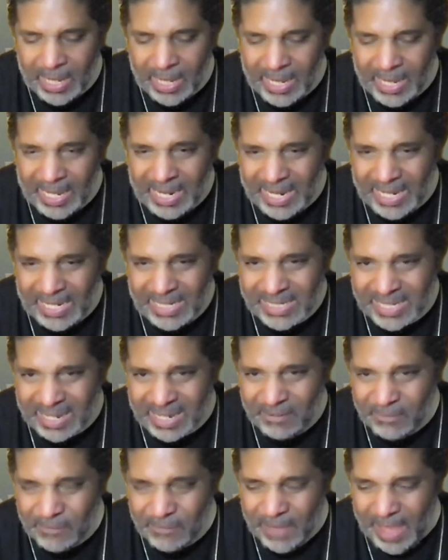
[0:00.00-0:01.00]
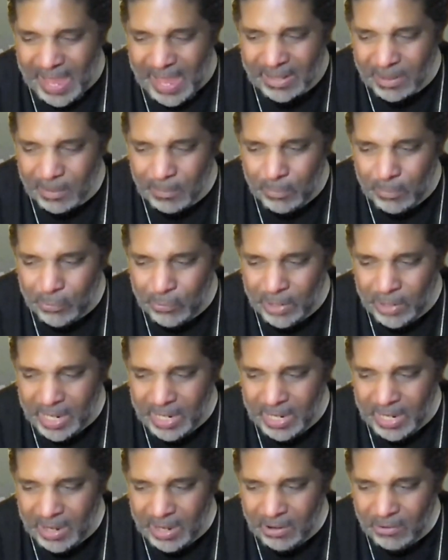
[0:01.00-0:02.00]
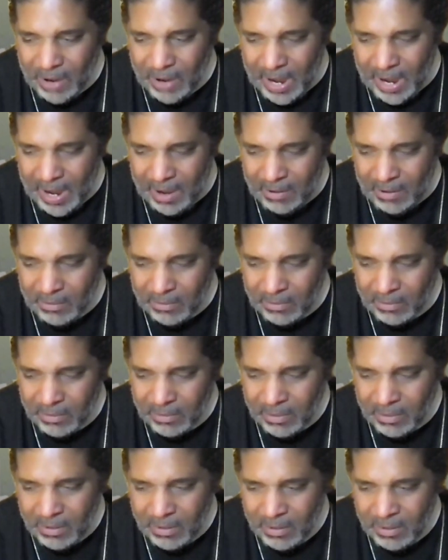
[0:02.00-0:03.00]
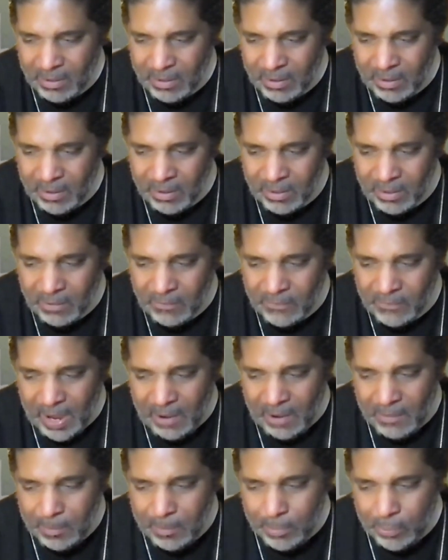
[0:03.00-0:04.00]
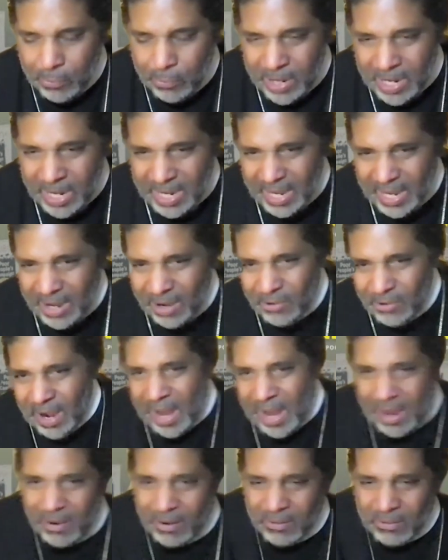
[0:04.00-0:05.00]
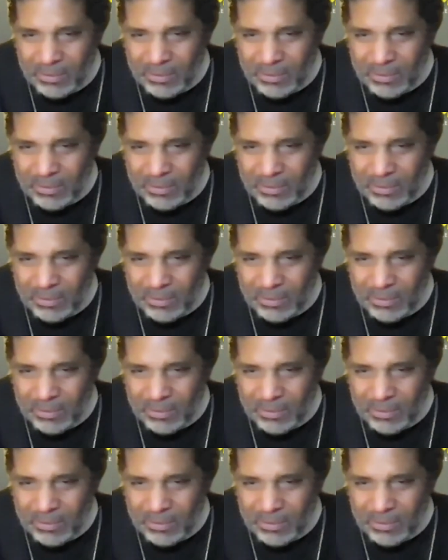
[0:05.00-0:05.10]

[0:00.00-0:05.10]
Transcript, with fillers: it is in fact the breeding ground, the very breeding ground